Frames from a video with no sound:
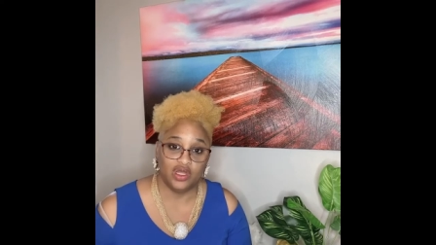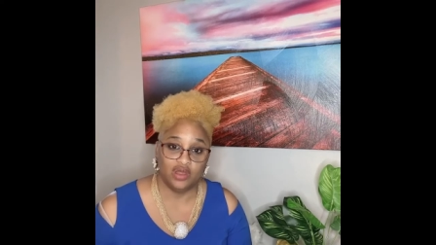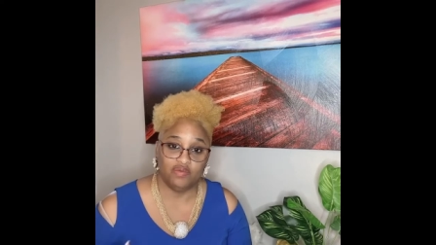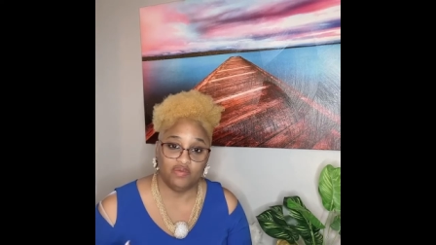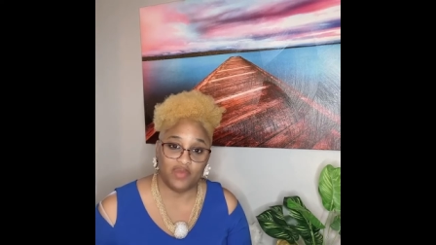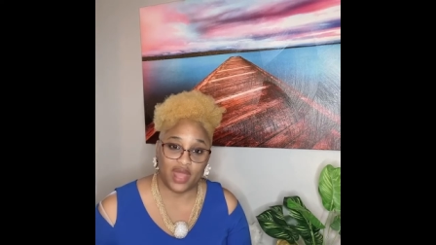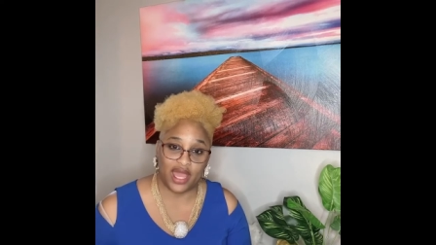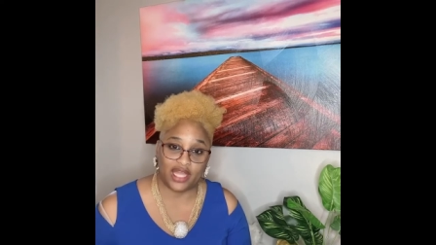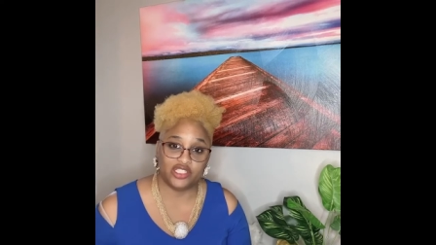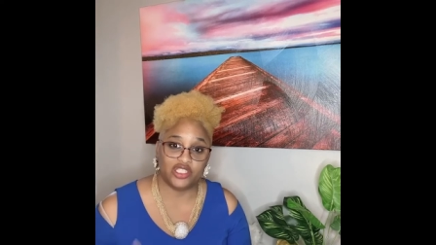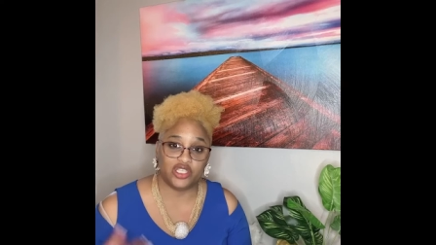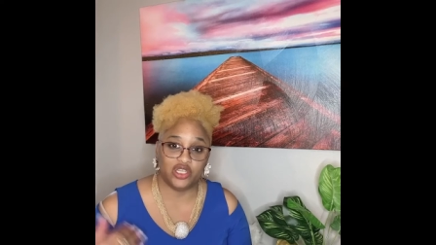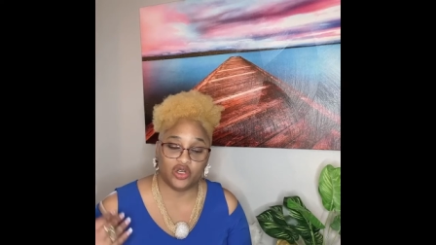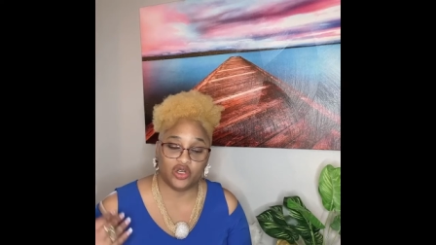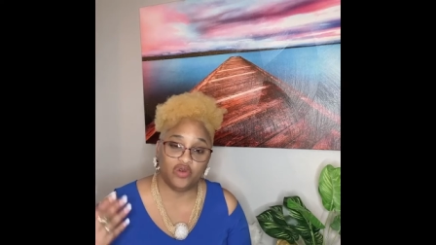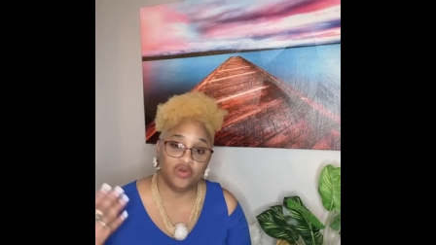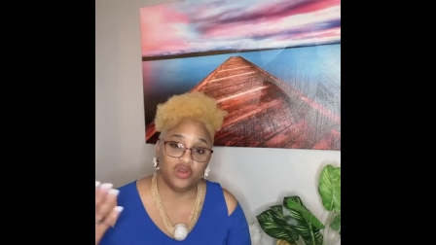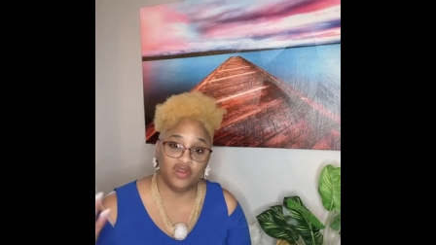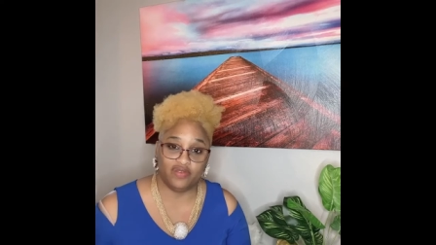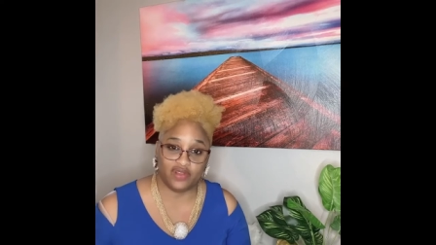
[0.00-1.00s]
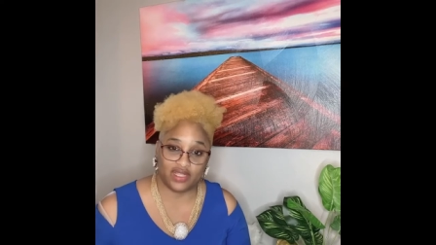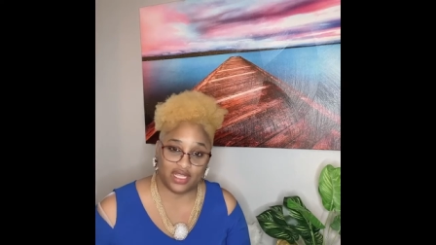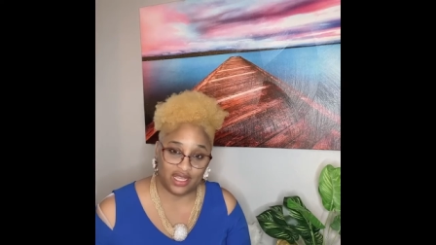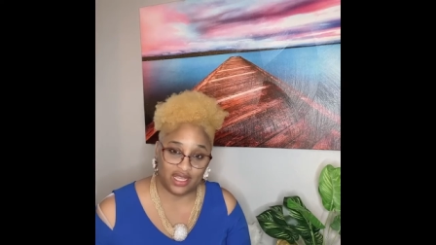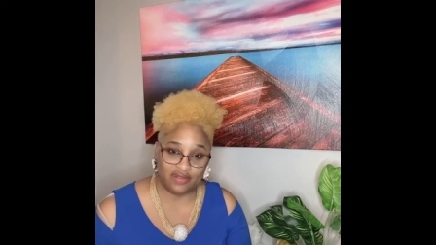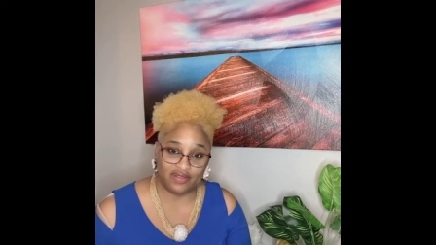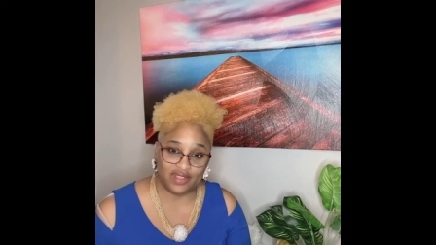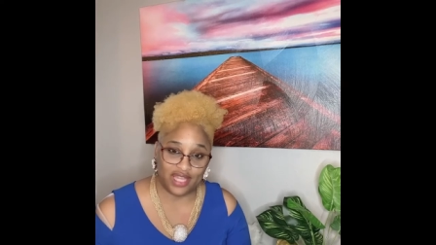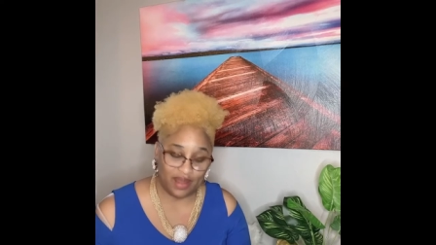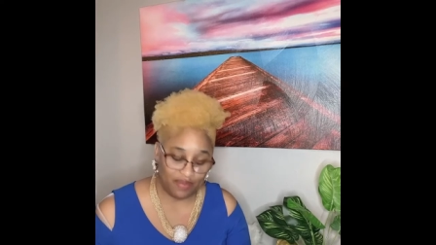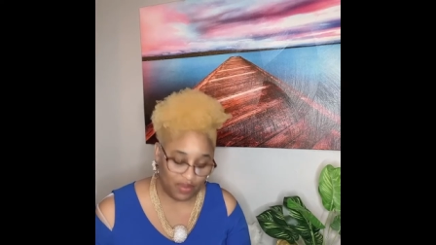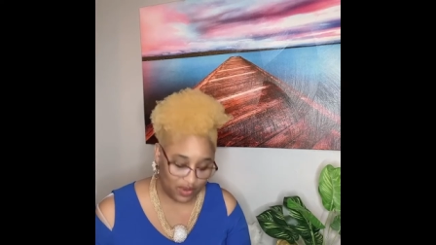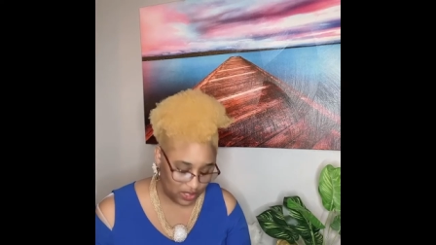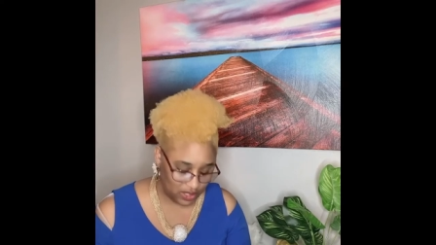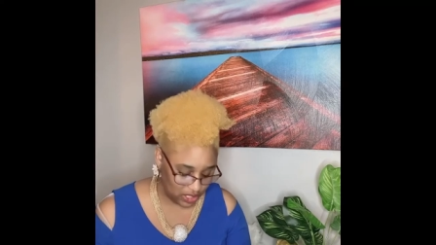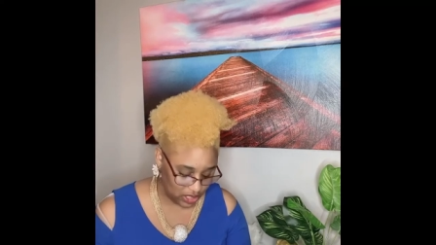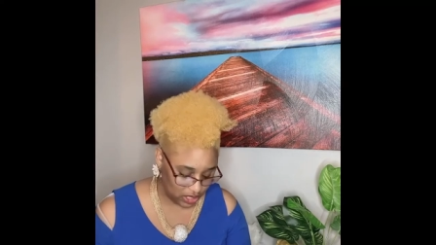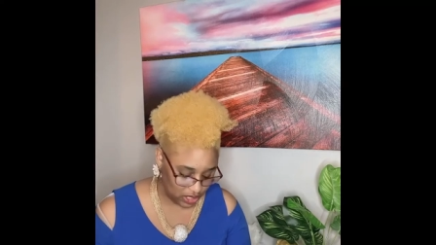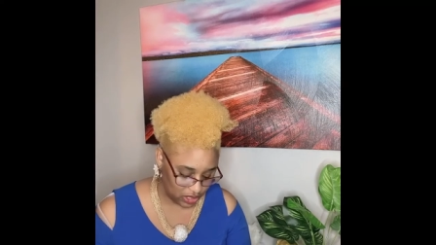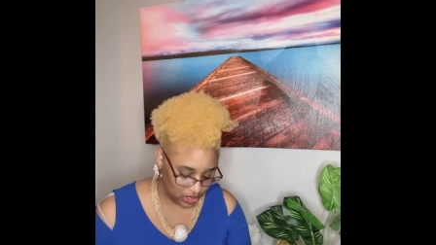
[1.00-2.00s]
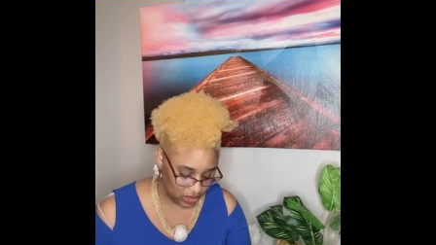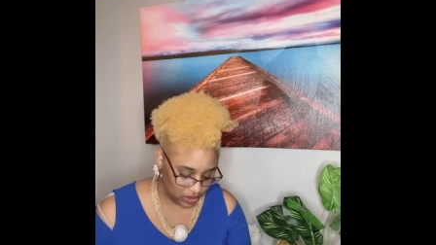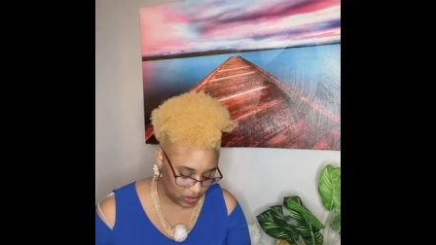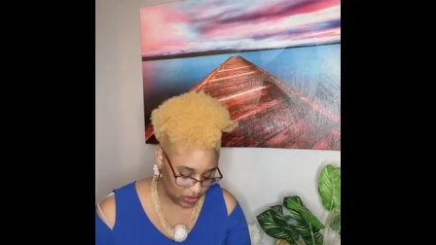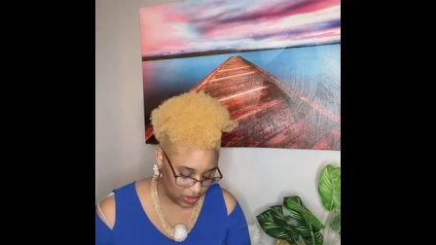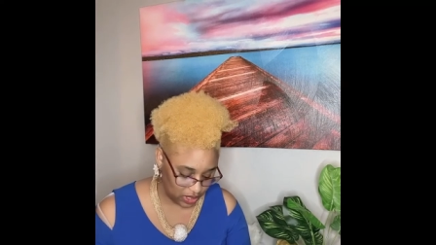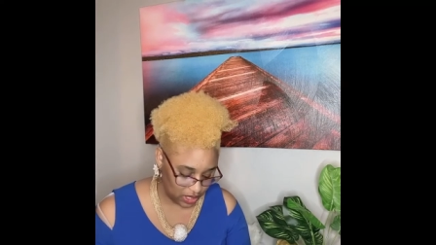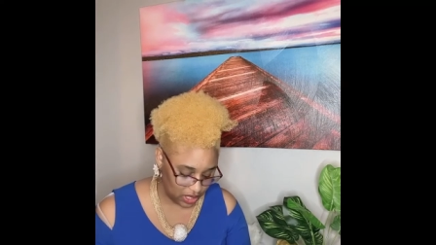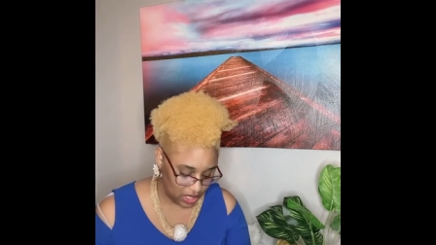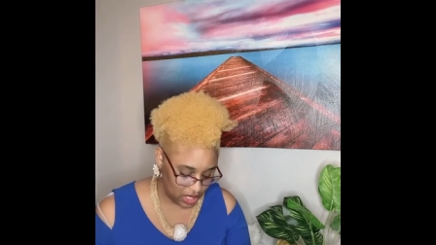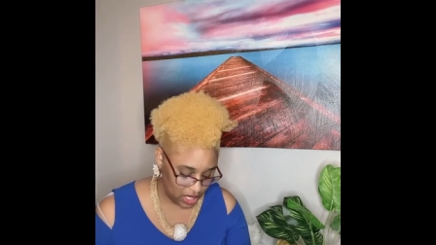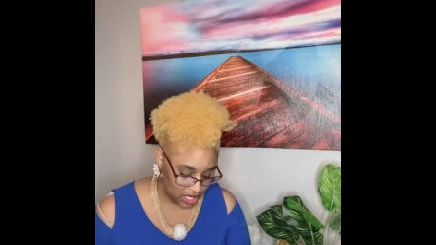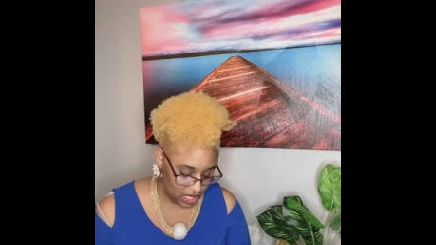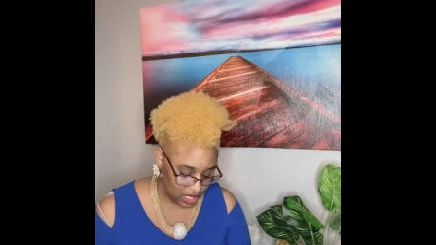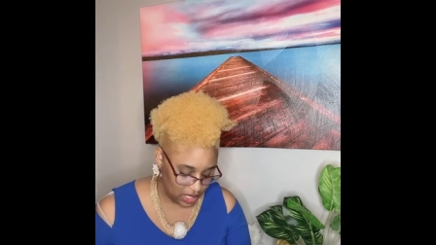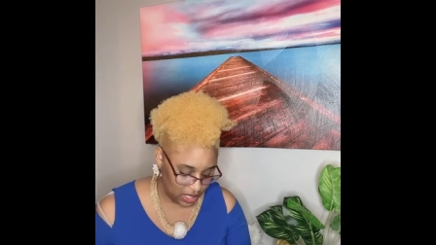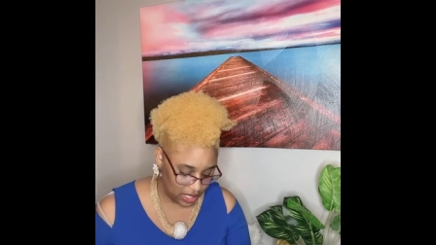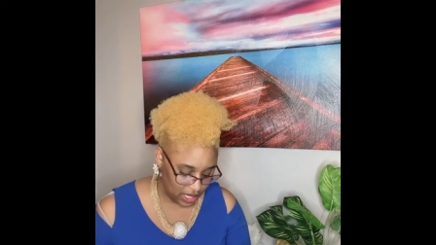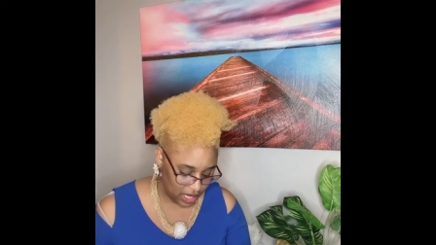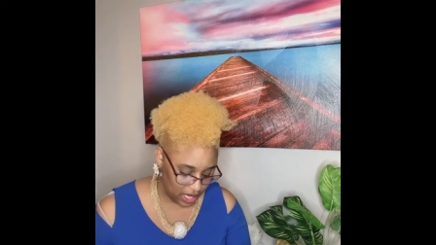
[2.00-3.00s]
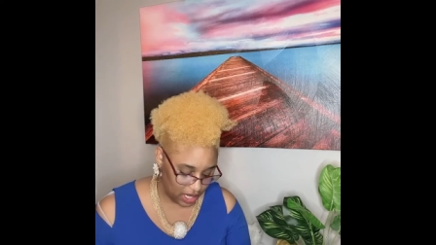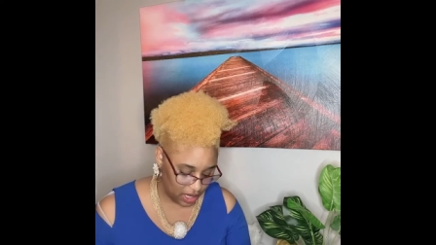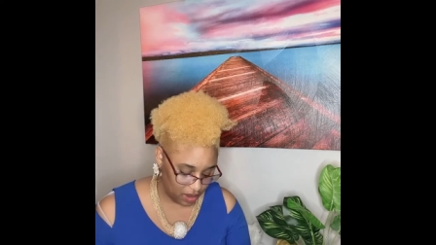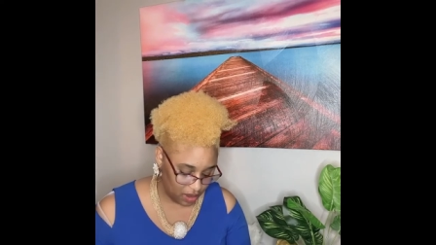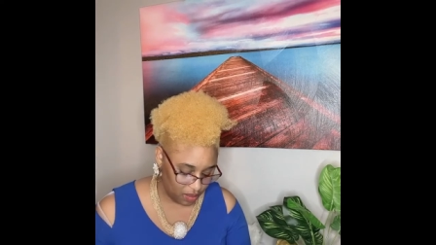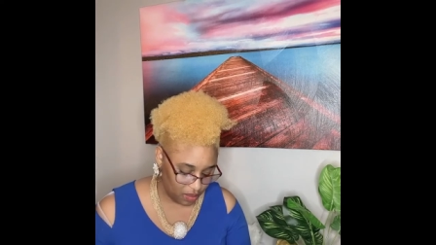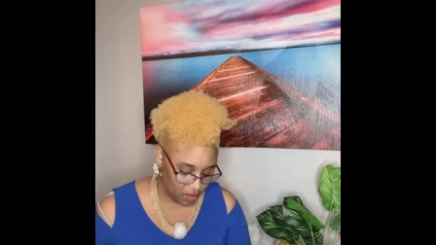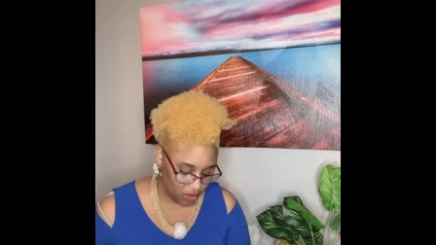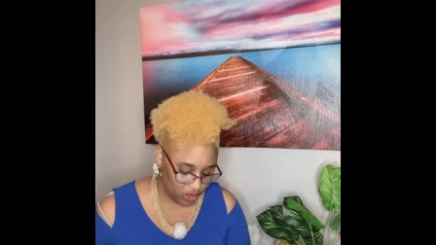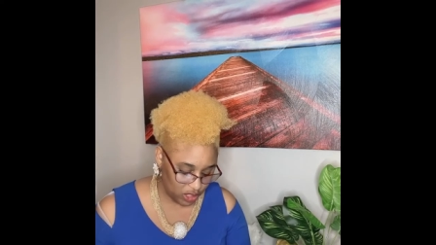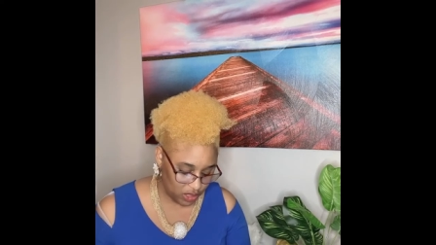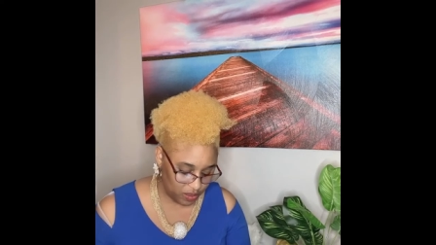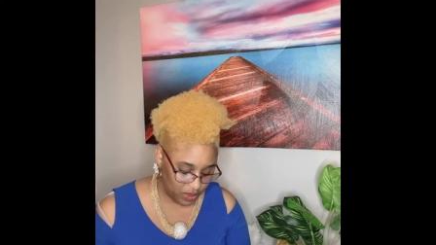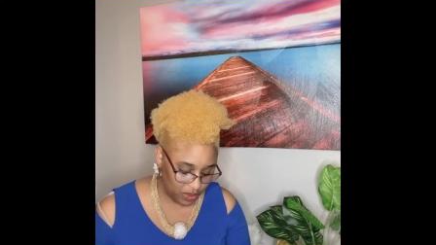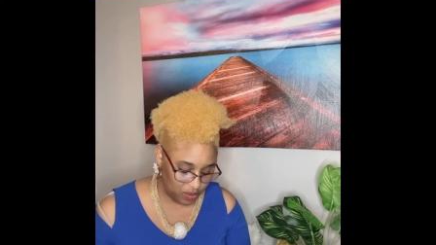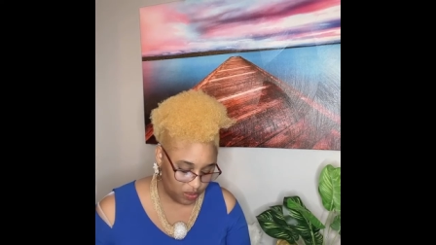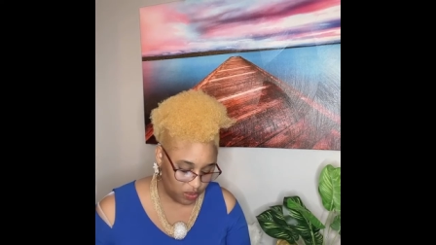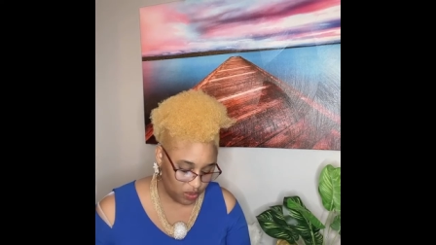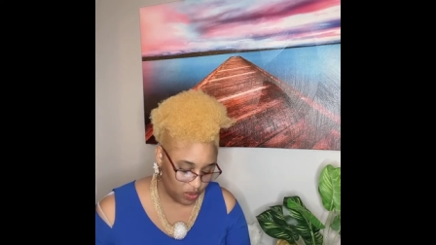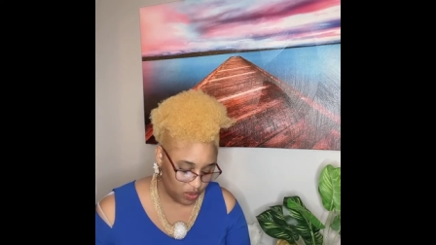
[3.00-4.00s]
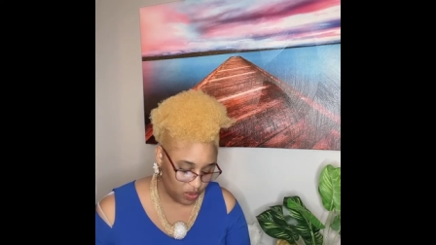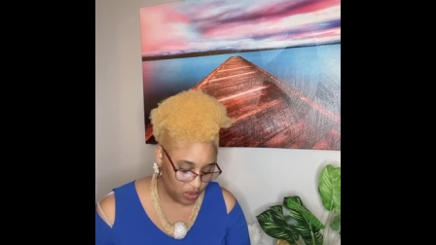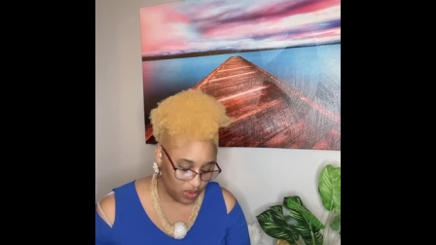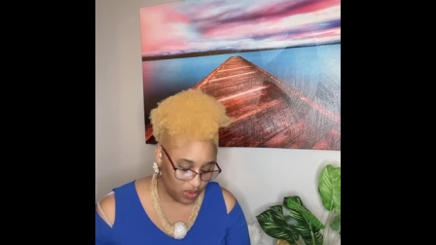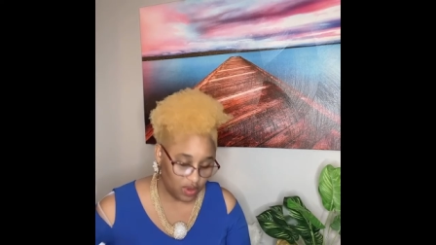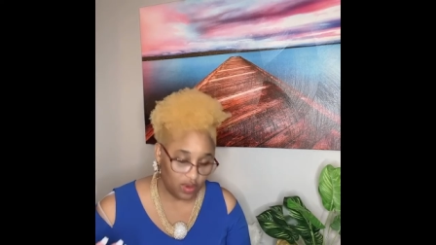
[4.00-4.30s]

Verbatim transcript: match the equivalent of that particular degree. Now, most people